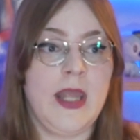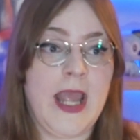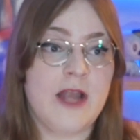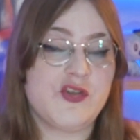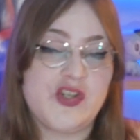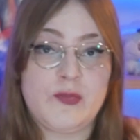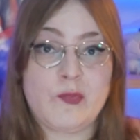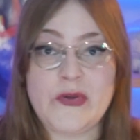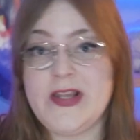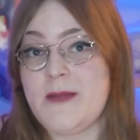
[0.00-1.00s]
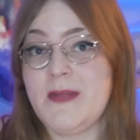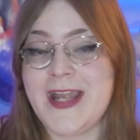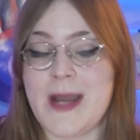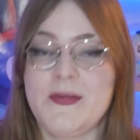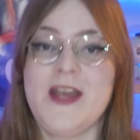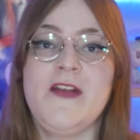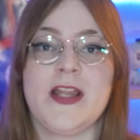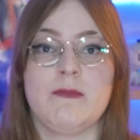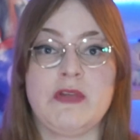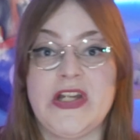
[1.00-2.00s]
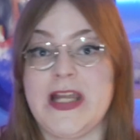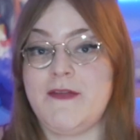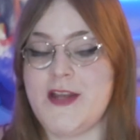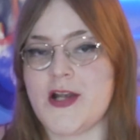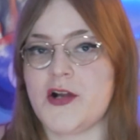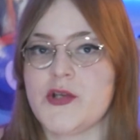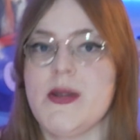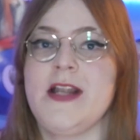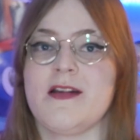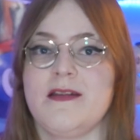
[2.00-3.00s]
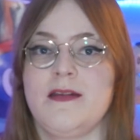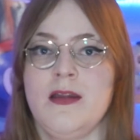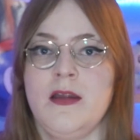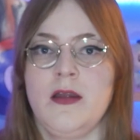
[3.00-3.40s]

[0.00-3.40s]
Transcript: and just breed them in captivity to give to young trainers.